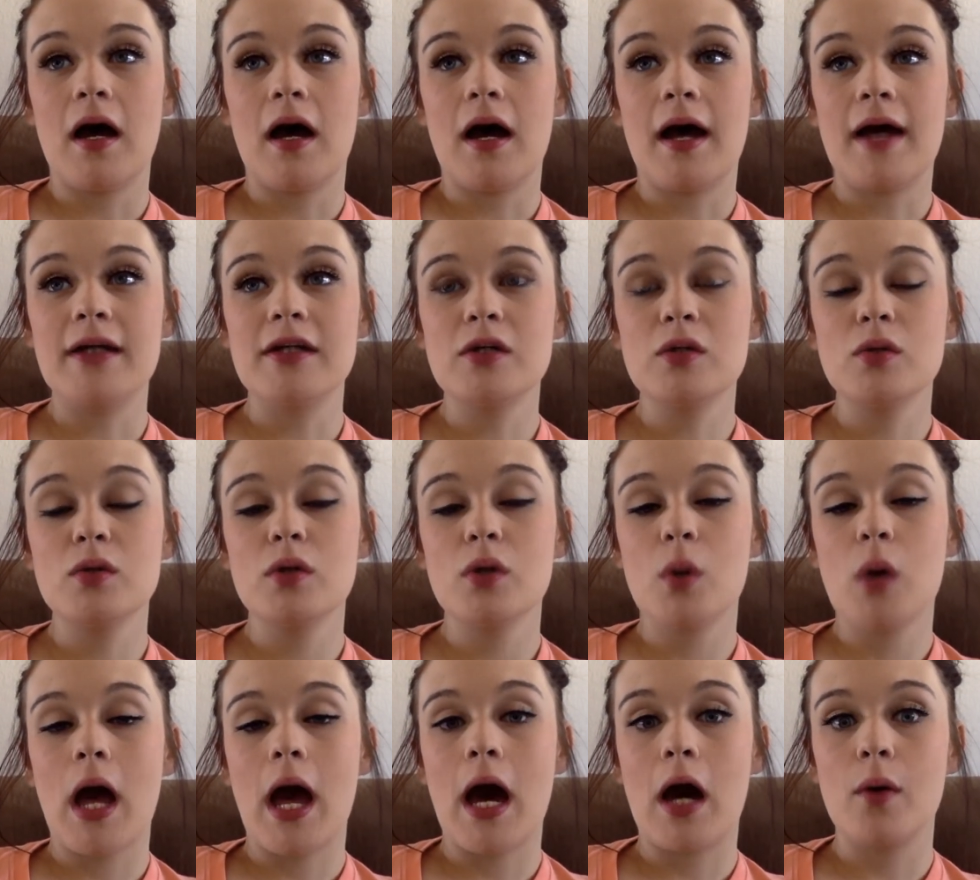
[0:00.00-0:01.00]
don't
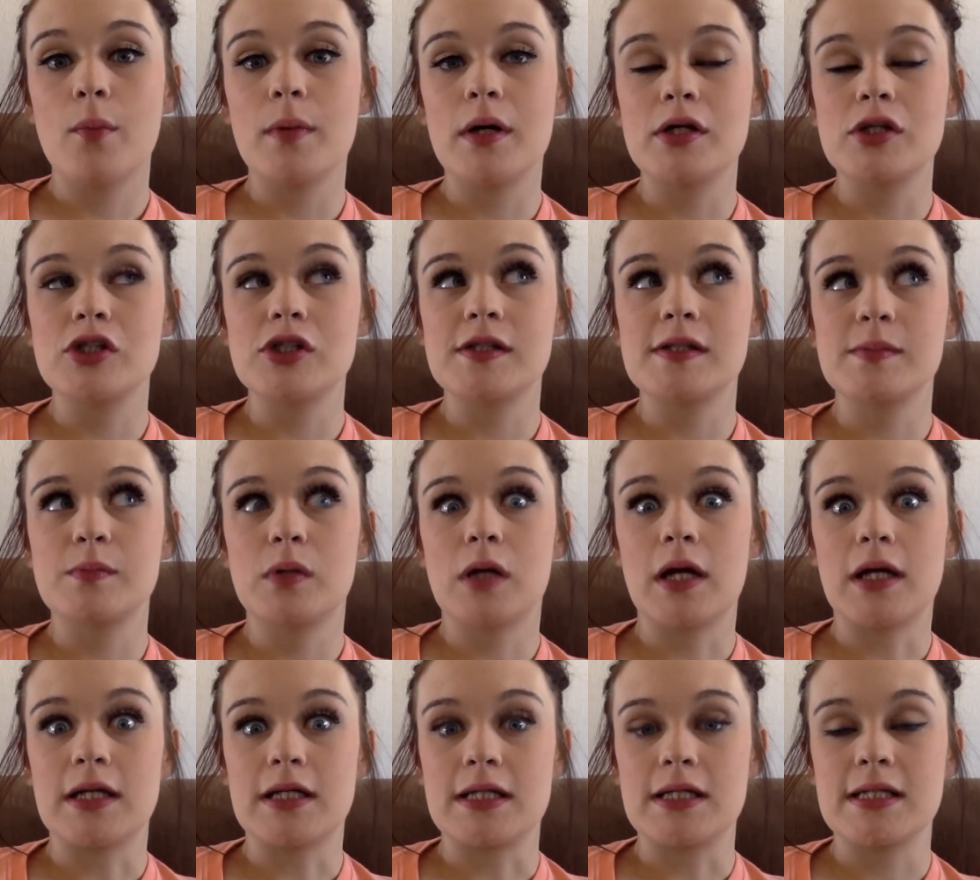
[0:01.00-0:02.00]
know how much is
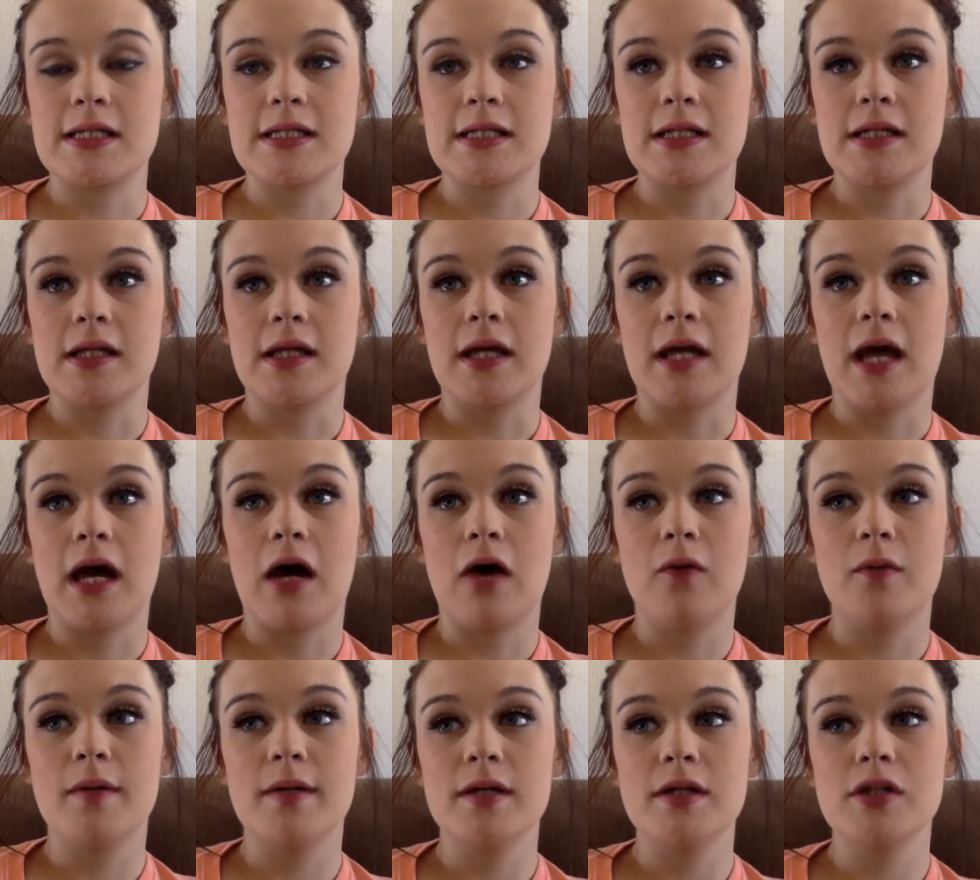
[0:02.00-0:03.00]
pregnancy. Like how
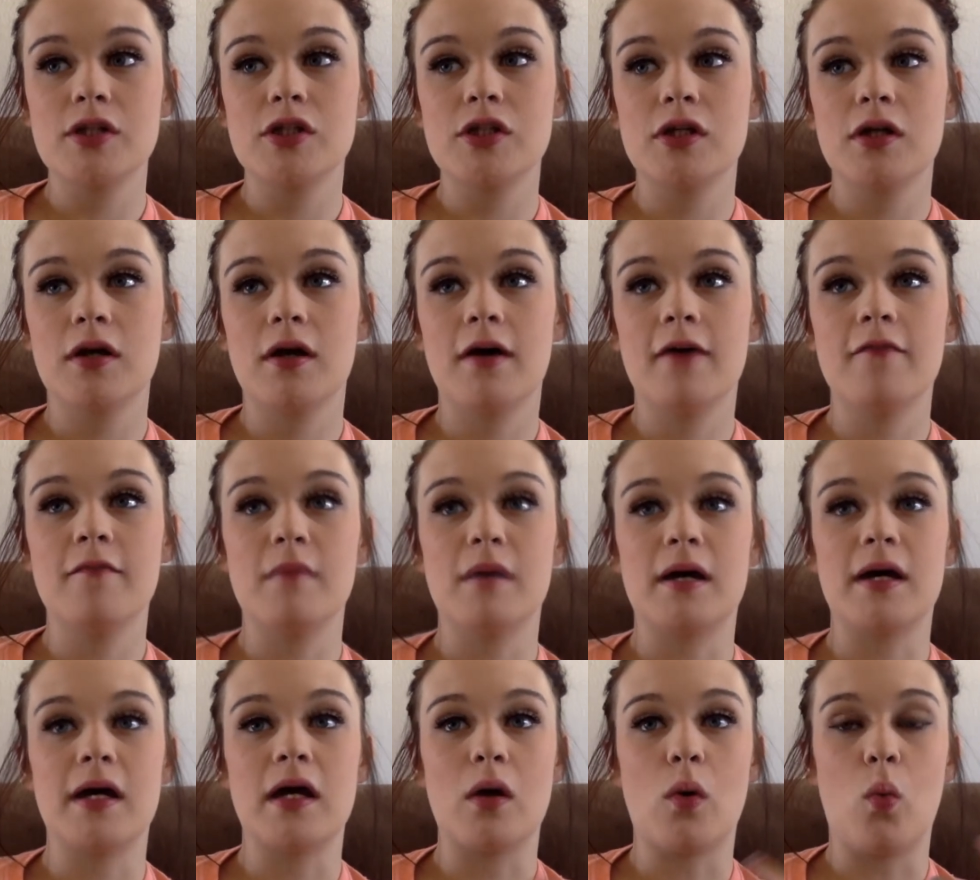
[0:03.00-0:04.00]
much of
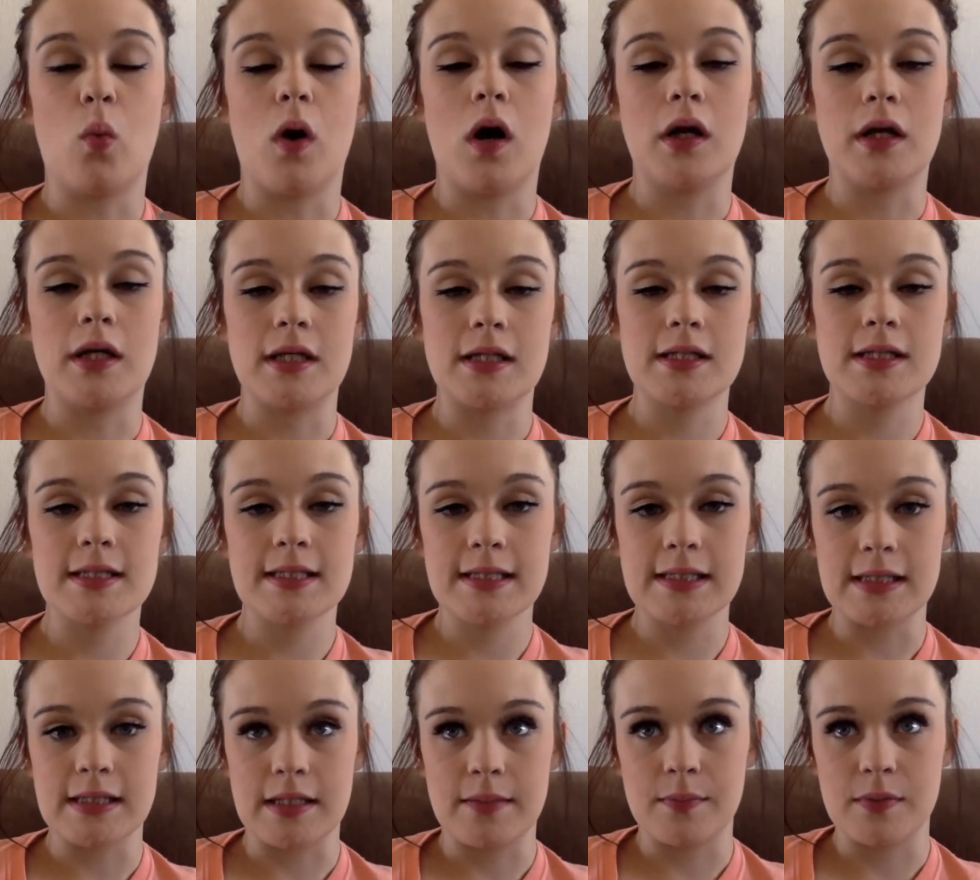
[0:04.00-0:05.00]
my wanting to
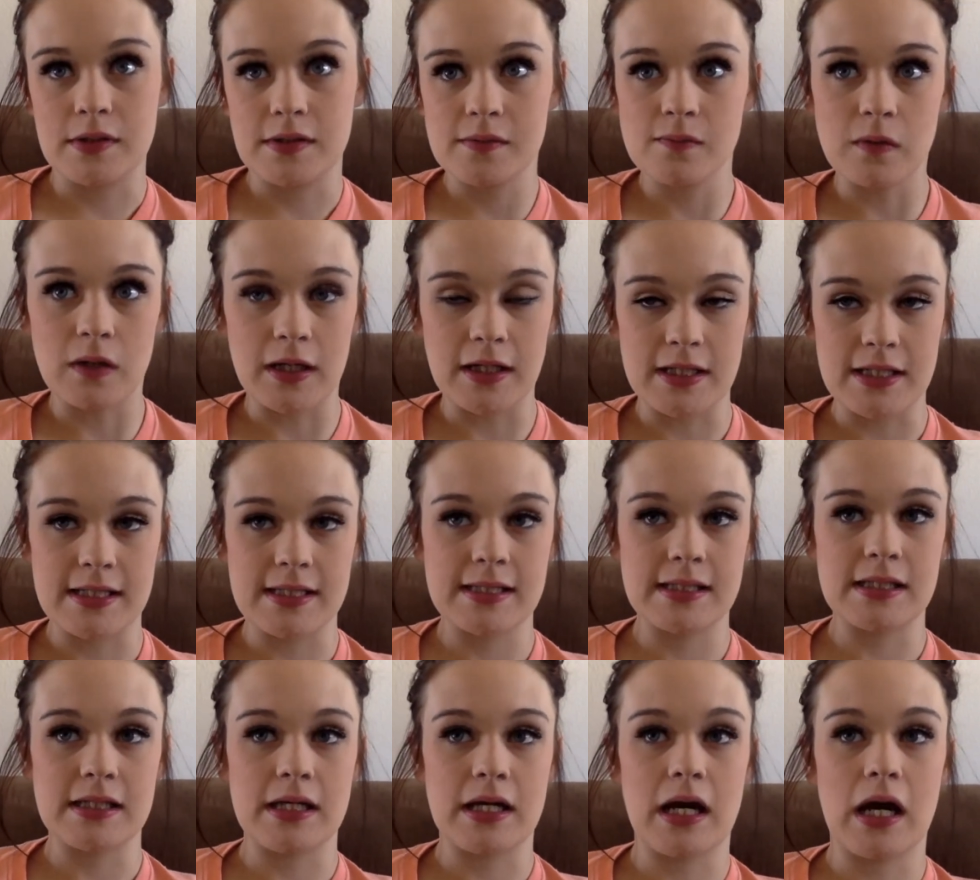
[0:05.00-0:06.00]
sleep is
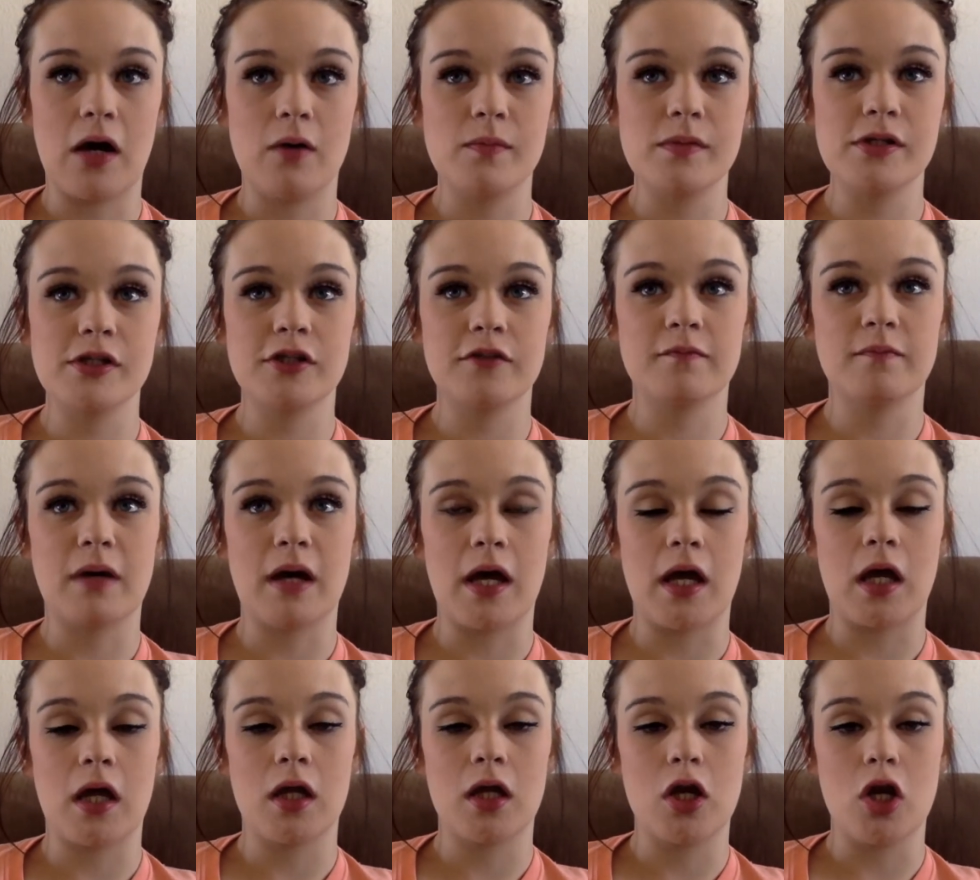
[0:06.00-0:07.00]
pregnancy? How much of
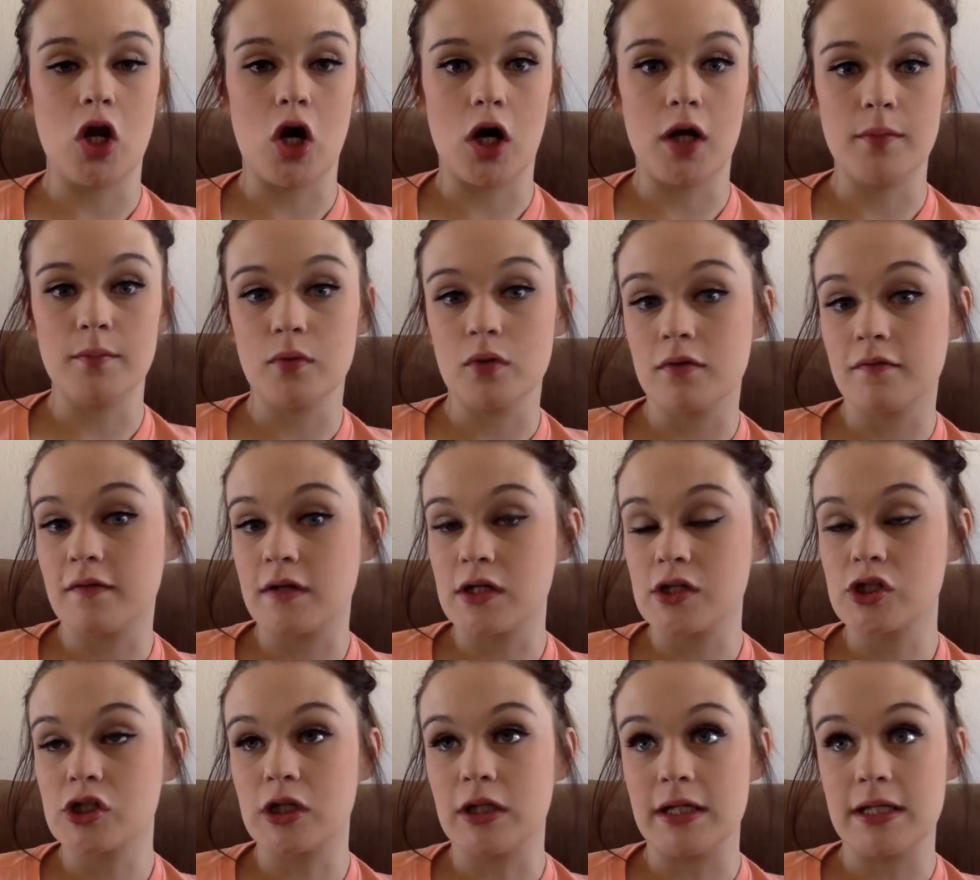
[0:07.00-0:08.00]
my
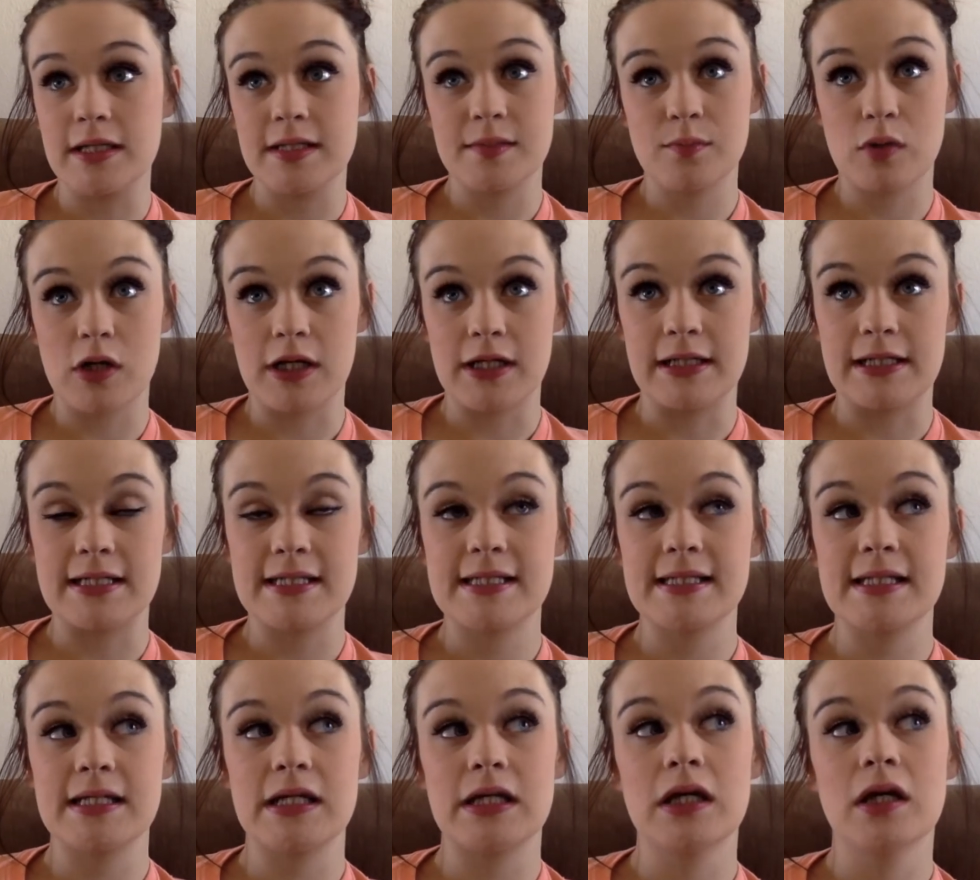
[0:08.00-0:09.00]
non-motivation is
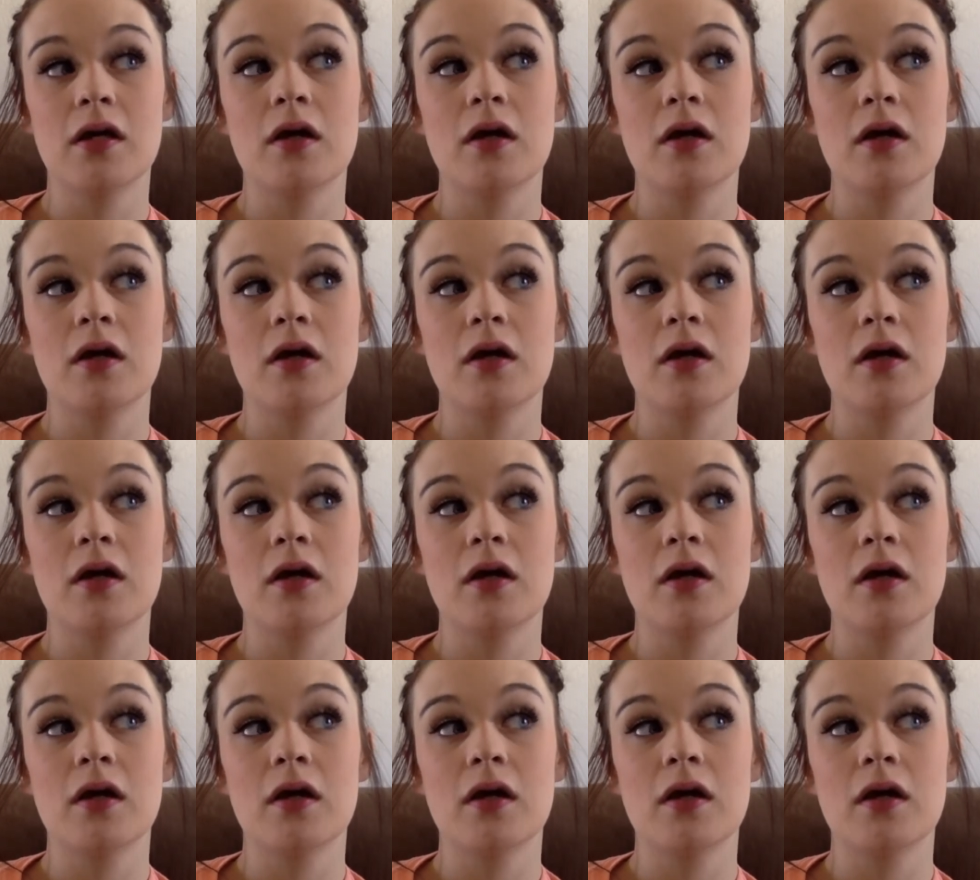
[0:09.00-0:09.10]
pregnancy?